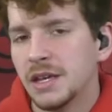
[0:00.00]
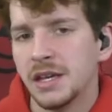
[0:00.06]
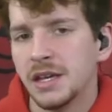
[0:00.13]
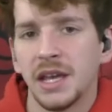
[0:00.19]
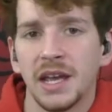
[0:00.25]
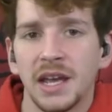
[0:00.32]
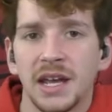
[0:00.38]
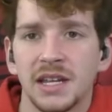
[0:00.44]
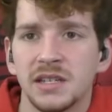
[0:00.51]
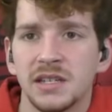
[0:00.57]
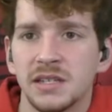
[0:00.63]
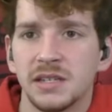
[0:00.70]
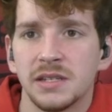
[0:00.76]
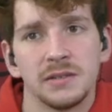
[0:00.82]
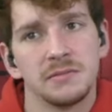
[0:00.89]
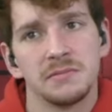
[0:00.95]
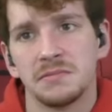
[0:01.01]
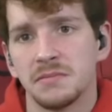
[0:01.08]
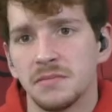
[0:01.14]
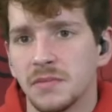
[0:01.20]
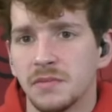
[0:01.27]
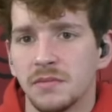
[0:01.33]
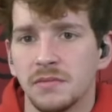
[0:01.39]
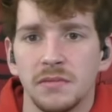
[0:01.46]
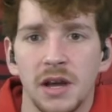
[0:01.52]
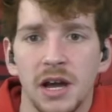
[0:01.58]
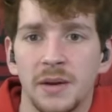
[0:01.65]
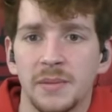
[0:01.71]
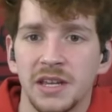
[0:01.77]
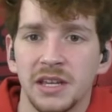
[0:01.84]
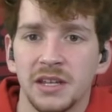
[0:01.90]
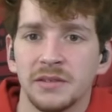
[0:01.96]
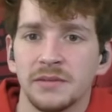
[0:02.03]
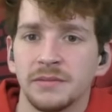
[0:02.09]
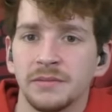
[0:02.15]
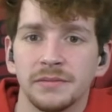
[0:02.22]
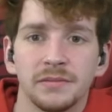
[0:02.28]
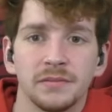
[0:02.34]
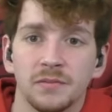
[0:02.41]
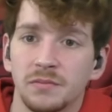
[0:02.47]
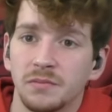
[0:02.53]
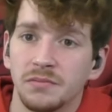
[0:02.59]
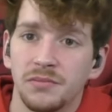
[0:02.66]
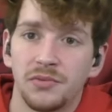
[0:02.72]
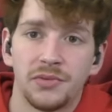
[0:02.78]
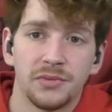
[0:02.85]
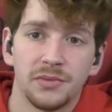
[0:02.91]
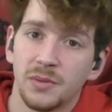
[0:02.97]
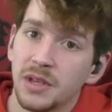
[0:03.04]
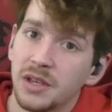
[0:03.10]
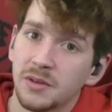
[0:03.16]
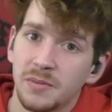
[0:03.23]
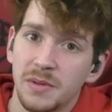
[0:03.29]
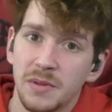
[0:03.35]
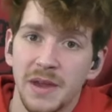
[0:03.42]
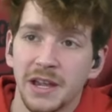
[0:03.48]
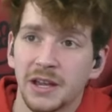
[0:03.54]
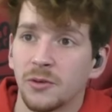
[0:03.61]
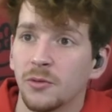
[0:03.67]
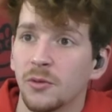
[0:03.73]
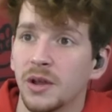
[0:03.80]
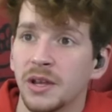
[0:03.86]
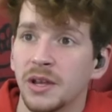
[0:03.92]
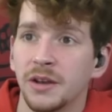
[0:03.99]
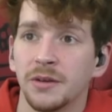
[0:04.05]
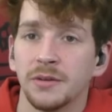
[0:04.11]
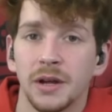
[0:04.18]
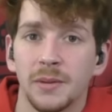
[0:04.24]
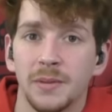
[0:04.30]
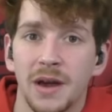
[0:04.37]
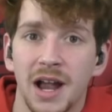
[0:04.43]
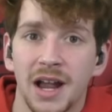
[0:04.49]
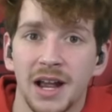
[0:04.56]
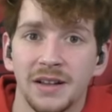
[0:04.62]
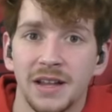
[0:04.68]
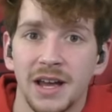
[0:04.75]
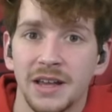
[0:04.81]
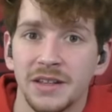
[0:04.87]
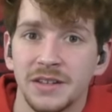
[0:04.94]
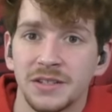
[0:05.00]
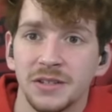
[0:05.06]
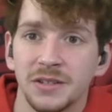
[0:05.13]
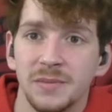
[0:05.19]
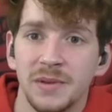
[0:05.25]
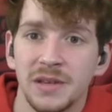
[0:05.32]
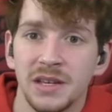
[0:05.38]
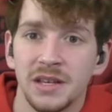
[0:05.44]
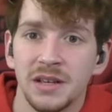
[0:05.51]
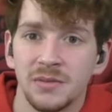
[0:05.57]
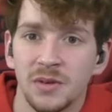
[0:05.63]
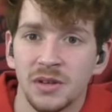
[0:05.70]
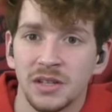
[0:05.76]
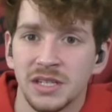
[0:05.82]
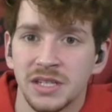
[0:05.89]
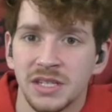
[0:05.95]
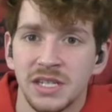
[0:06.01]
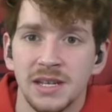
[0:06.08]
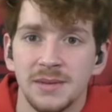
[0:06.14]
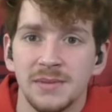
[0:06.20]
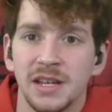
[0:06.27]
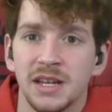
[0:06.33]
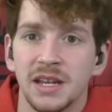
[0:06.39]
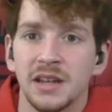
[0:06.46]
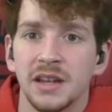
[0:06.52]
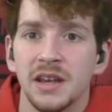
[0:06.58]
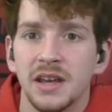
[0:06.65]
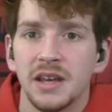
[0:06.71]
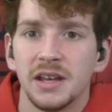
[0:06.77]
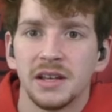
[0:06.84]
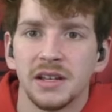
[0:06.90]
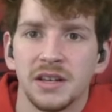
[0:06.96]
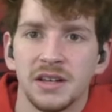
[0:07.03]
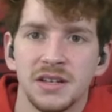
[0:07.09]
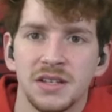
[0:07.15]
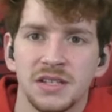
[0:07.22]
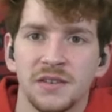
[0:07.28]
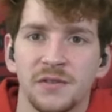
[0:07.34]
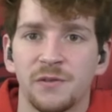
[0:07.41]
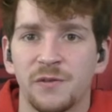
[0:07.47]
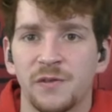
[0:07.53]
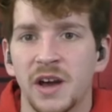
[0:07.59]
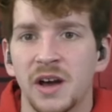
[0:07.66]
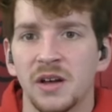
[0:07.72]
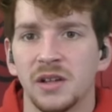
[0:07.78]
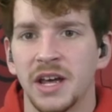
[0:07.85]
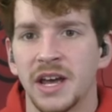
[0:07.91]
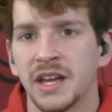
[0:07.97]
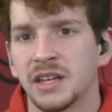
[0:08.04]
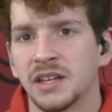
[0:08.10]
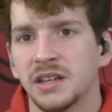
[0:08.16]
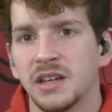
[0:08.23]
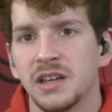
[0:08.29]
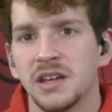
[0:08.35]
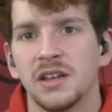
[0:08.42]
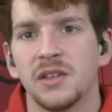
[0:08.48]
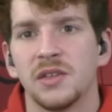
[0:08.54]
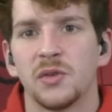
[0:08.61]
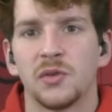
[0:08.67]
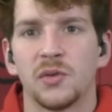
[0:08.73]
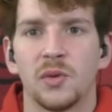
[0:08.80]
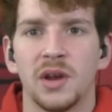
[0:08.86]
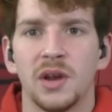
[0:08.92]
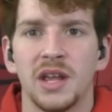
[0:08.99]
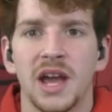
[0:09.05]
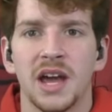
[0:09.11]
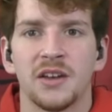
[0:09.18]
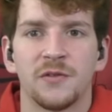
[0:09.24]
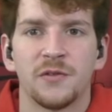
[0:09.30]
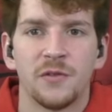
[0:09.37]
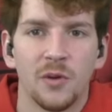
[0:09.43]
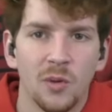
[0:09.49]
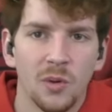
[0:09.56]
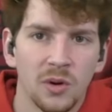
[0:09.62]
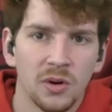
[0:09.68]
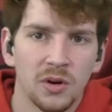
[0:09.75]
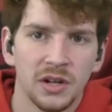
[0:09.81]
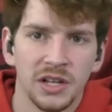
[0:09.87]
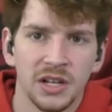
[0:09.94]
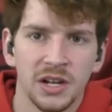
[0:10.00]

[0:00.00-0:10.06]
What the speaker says: And, I mean, we could be making a run here. I'm not going to lie. This could be what this team needed because it felt like 3 out of 4,